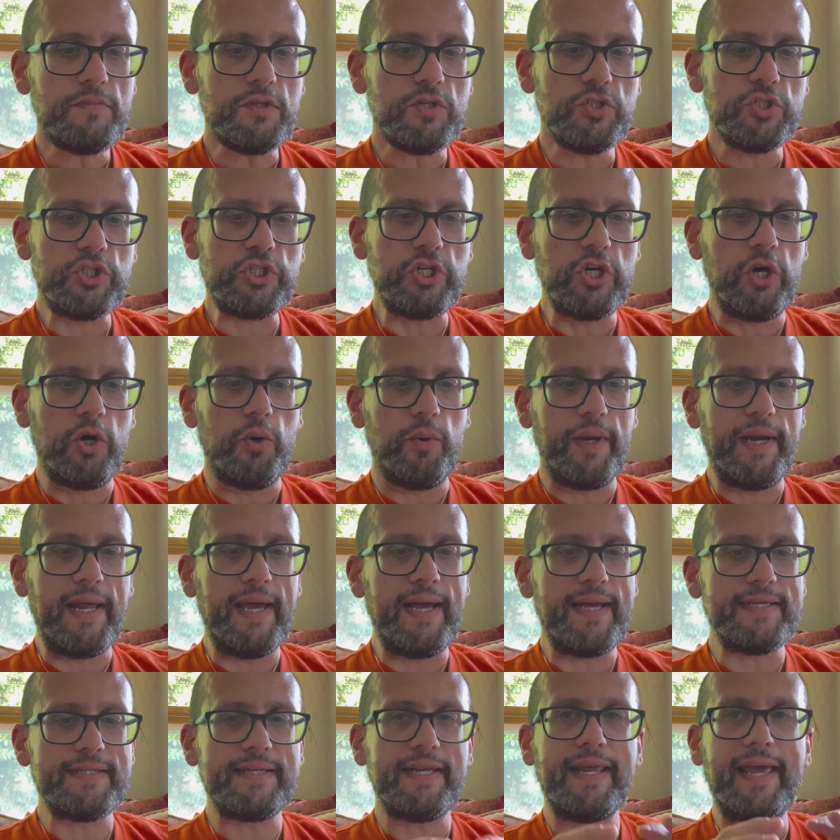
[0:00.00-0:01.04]
So it
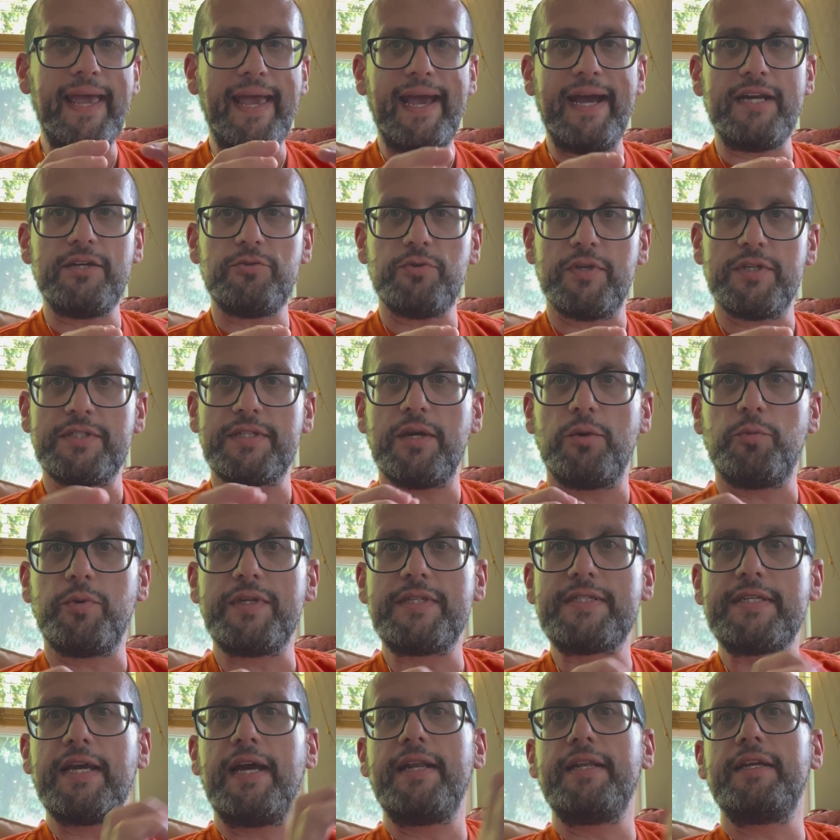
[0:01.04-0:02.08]
has an address that we
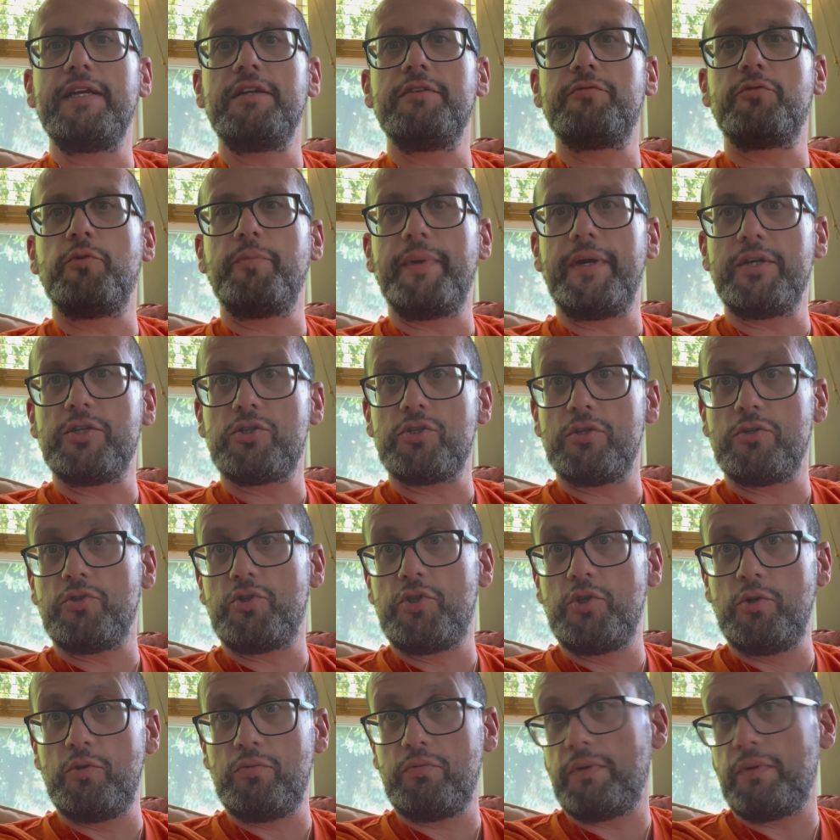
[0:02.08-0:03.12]
send the information
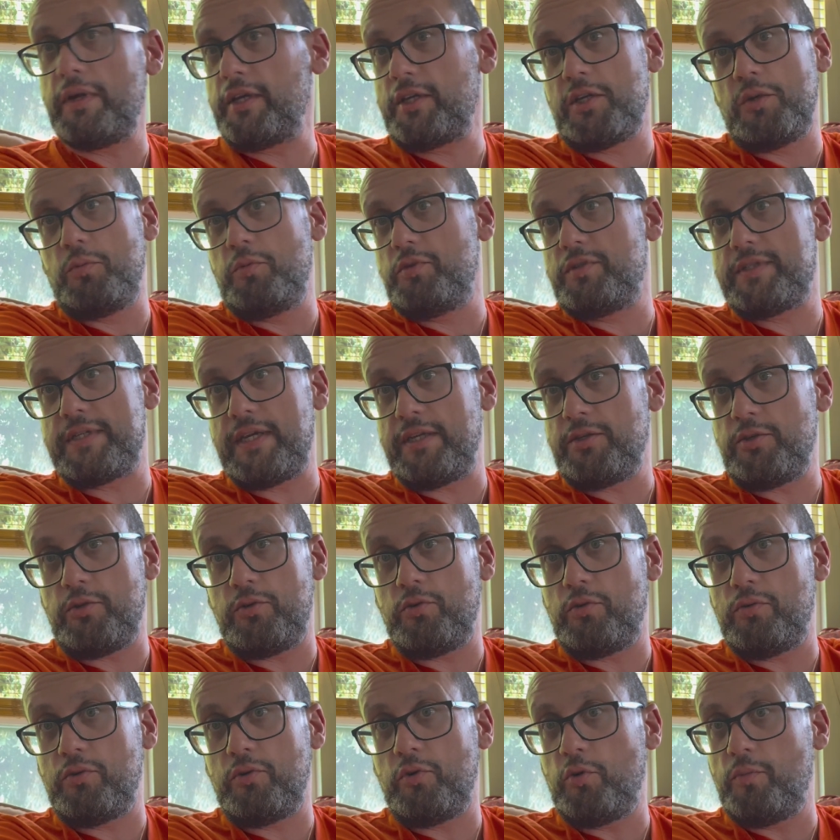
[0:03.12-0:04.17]
to, like you would send
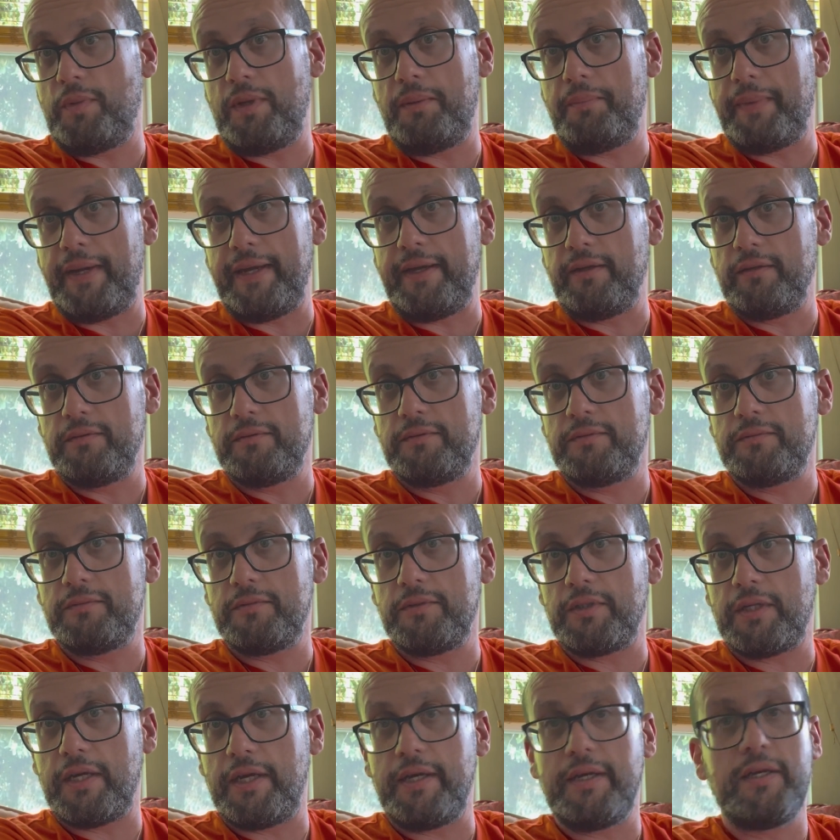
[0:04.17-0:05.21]
your normal mail.
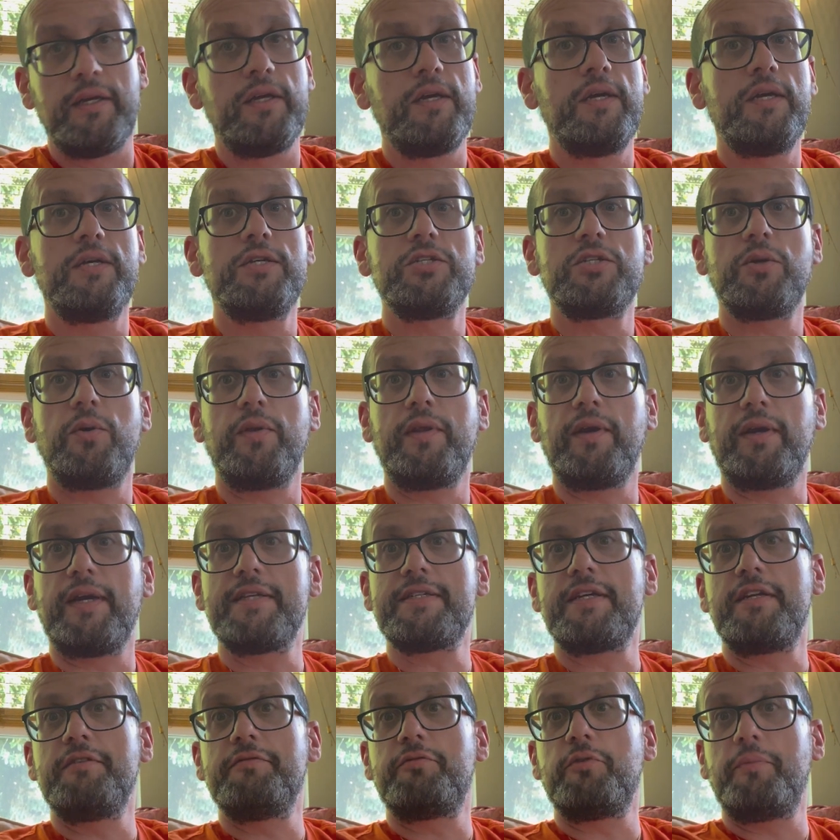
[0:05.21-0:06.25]
Okay, so there is
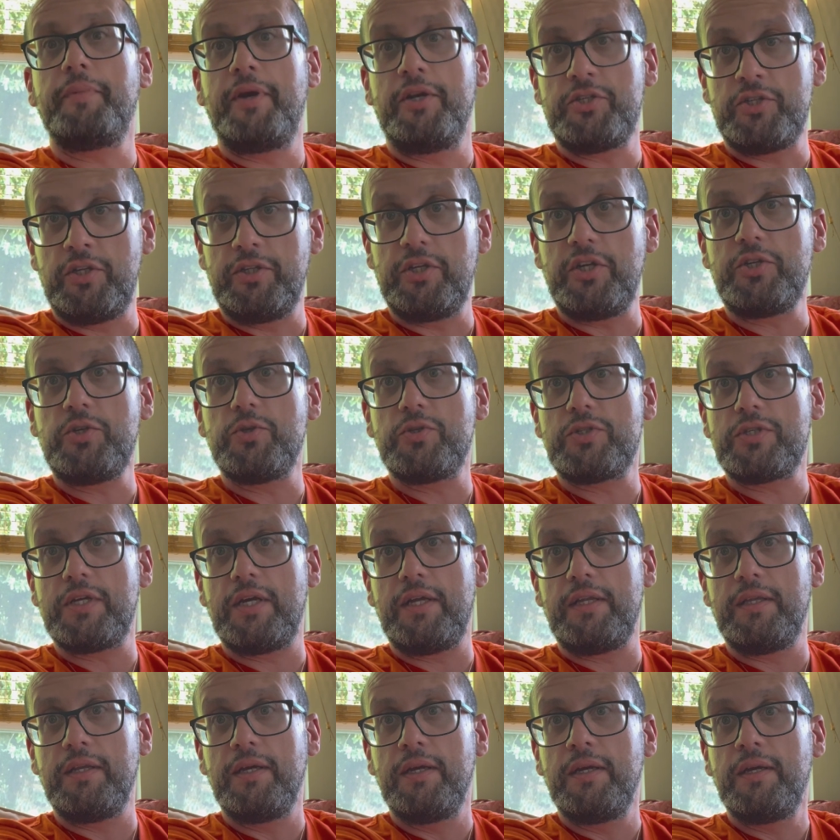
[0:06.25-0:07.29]
an information that you
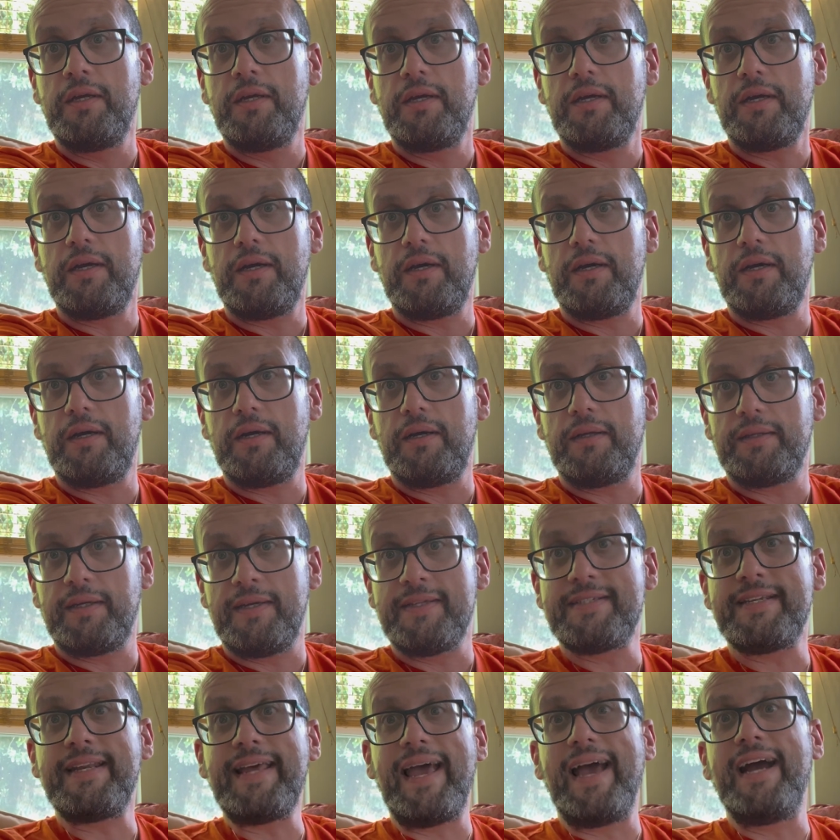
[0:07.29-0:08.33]
send. There is
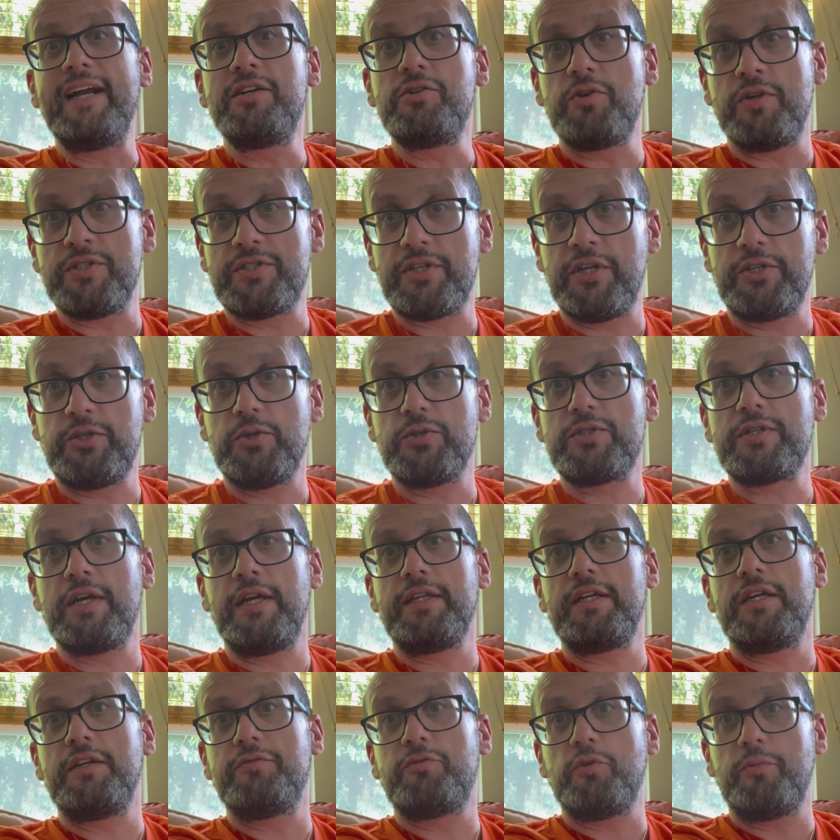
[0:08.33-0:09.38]
an address that you send
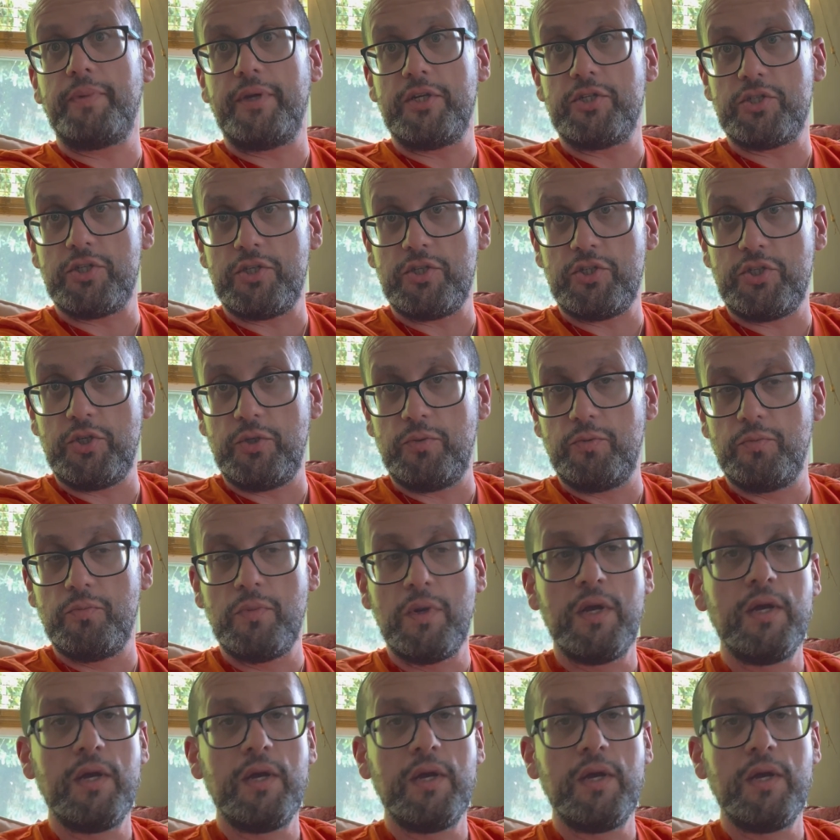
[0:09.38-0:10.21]
the information to.